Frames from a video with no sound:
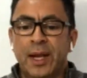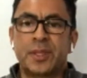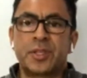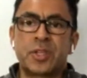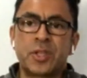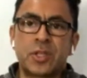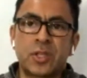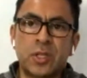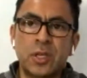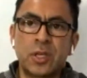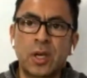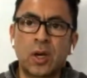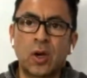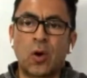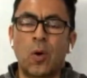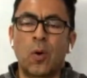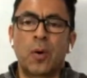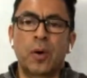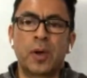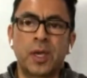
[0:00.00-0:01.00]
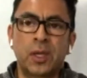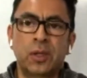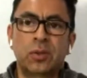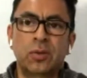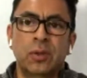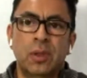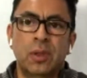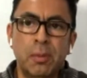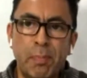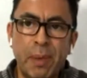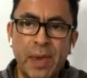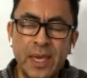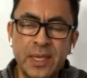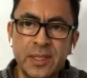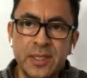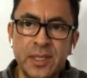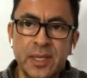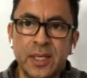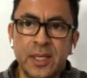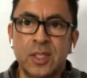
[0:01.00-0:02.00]
let's go into the
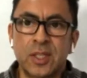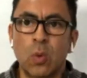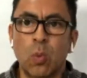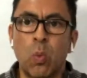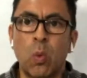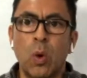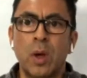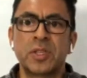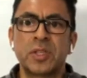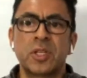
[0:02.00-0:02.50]
basics.